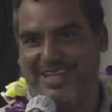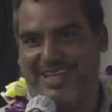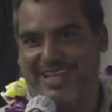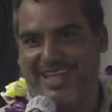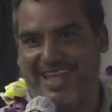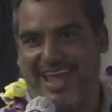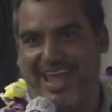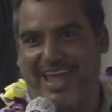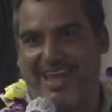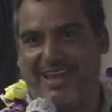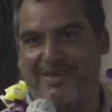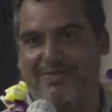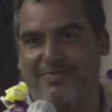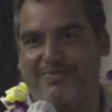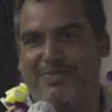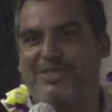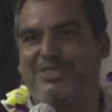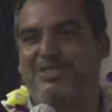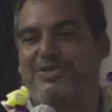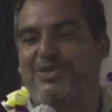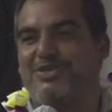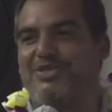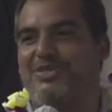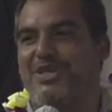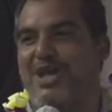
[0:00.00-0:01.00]
And
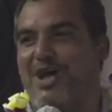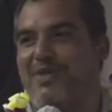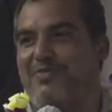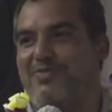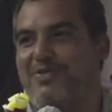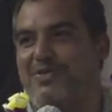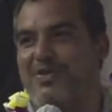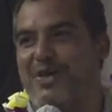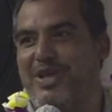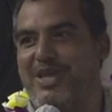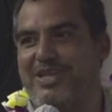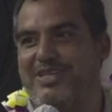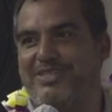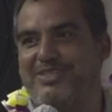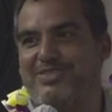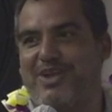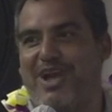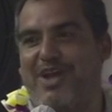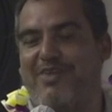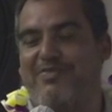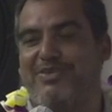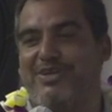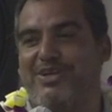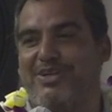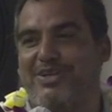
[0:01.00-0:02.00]
Mr. Tom Quinn
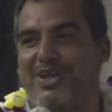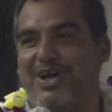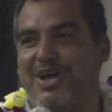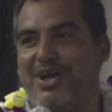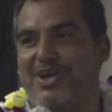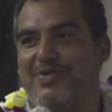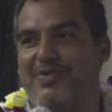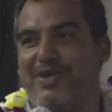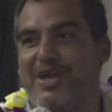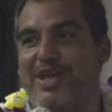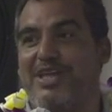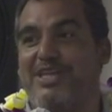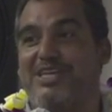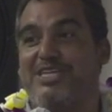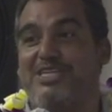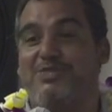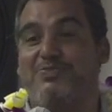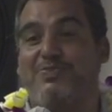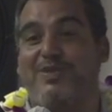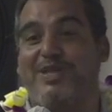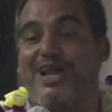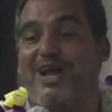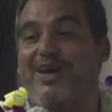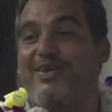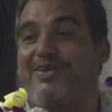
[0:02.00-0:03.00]
traveled a long way. He's
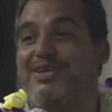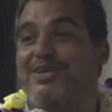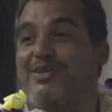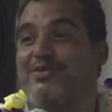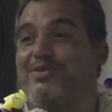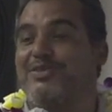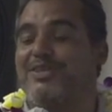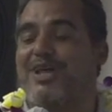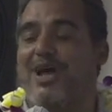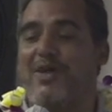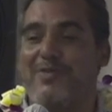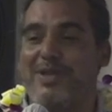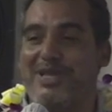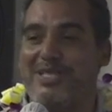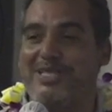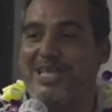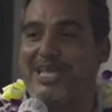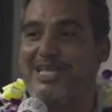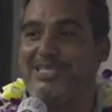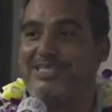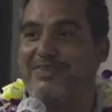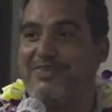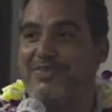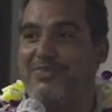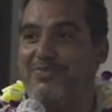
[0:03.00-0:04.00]
been out here with how many
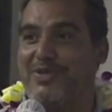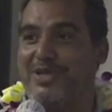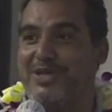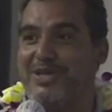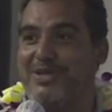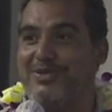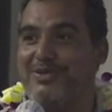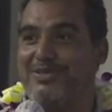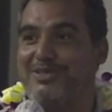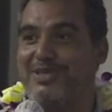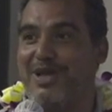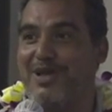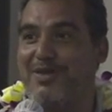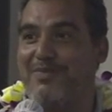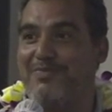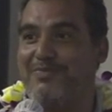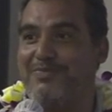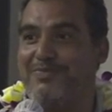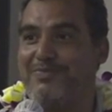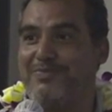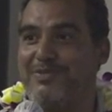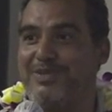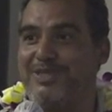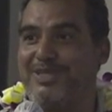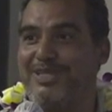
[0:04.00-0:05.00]
days have you been here, Tom,
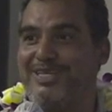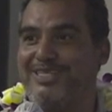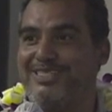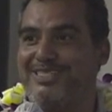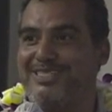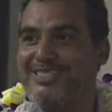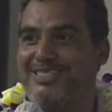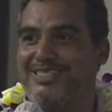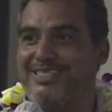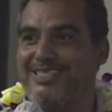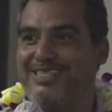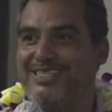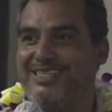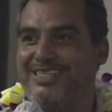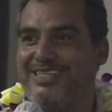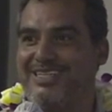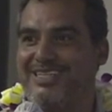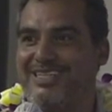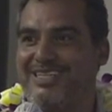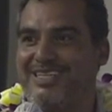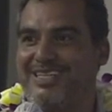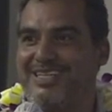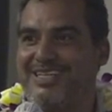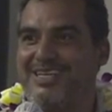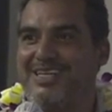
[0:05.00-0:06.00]
with us?
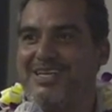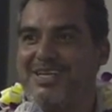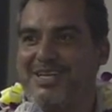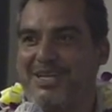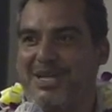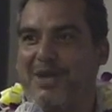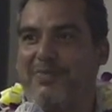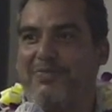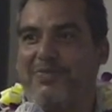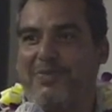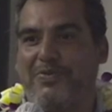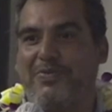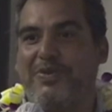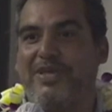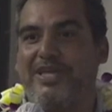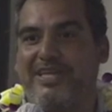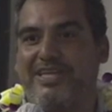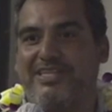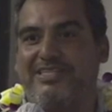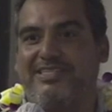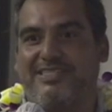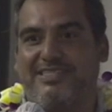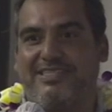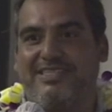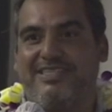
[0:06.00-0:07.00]
A couple
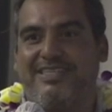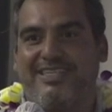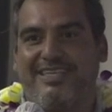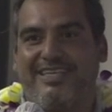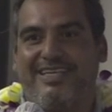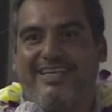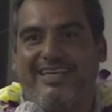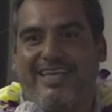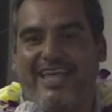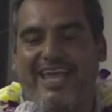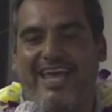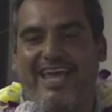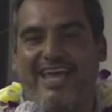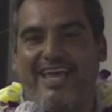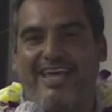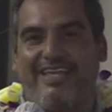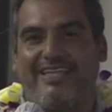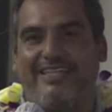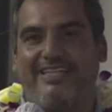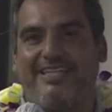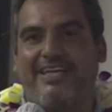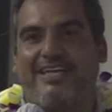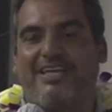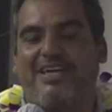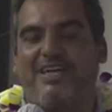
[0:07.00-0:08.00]
weeks.
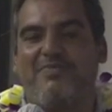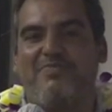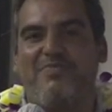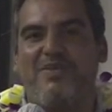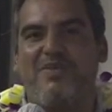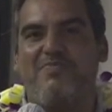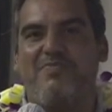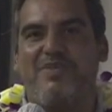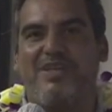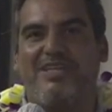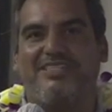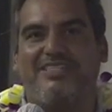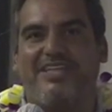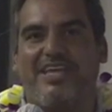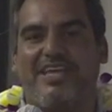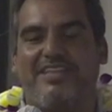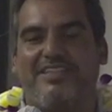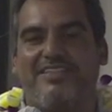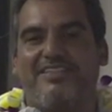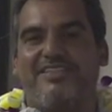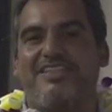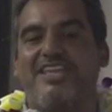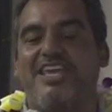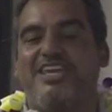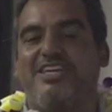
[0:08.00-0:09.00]
And the commitments
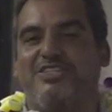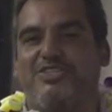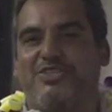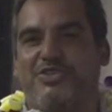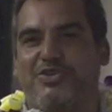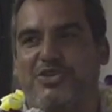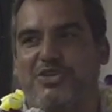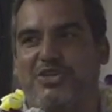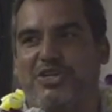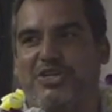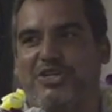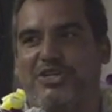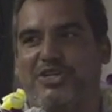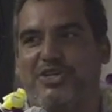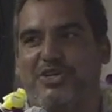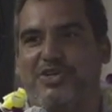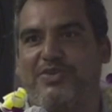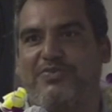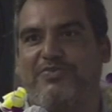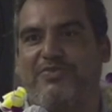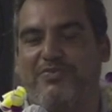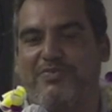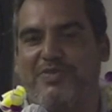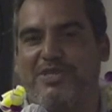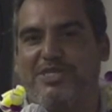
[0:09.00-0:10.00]
and things you're going to learn
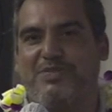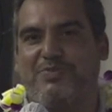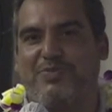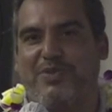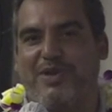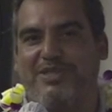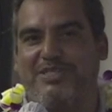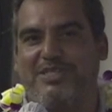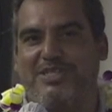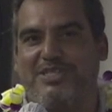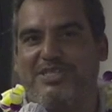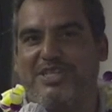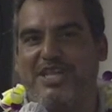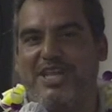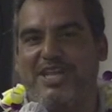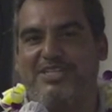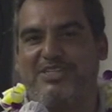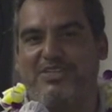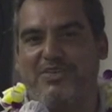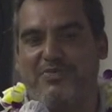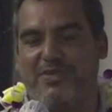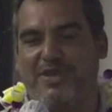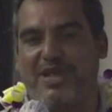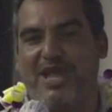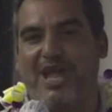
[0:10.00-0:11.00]
from this presentation
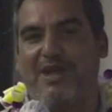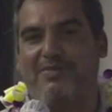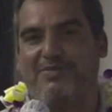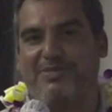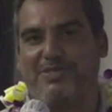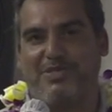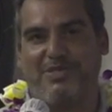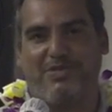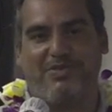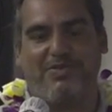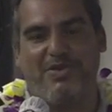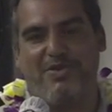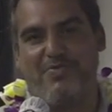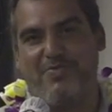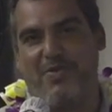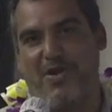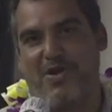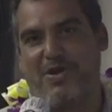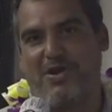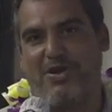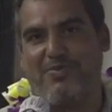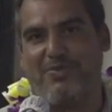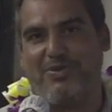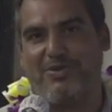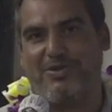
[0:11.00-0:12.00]
will be absolutely
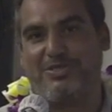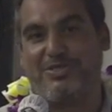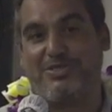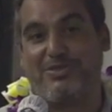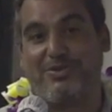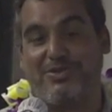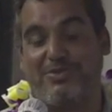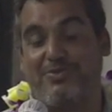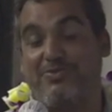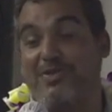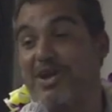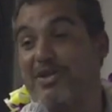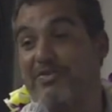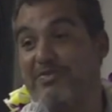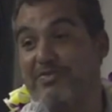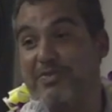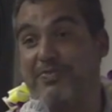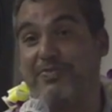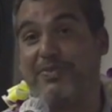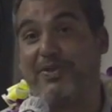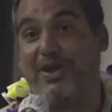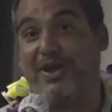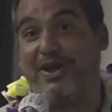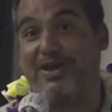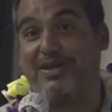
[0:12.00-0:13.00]
remarkable. So, a round of
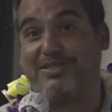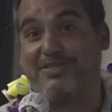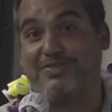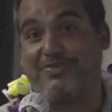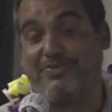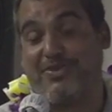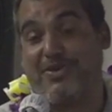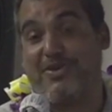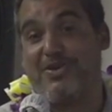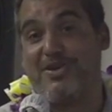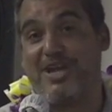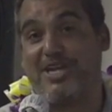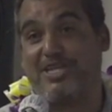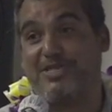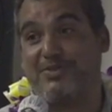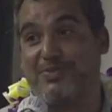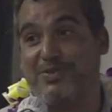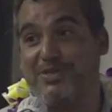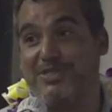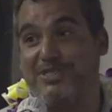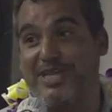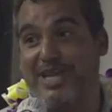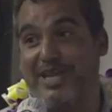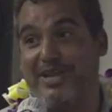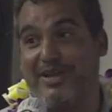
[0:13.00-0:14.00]
applause for our next
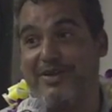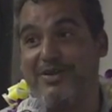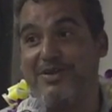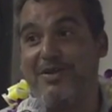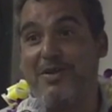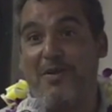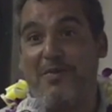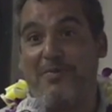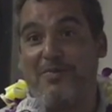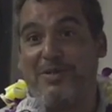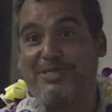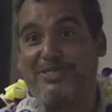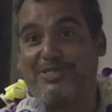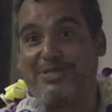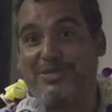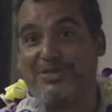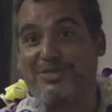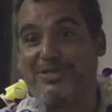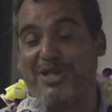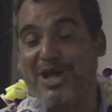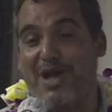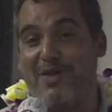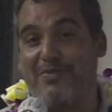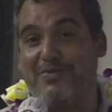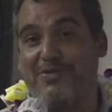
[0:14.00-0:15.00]
presenter, Mr.
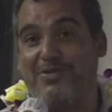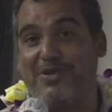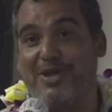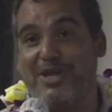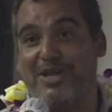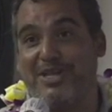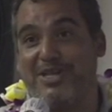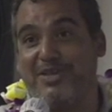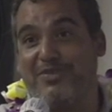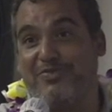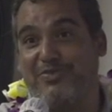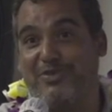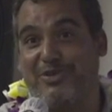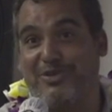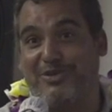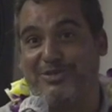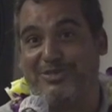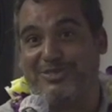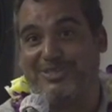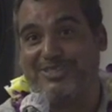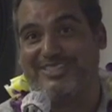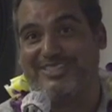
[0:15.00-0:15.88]
Tom Quinn, eFuels.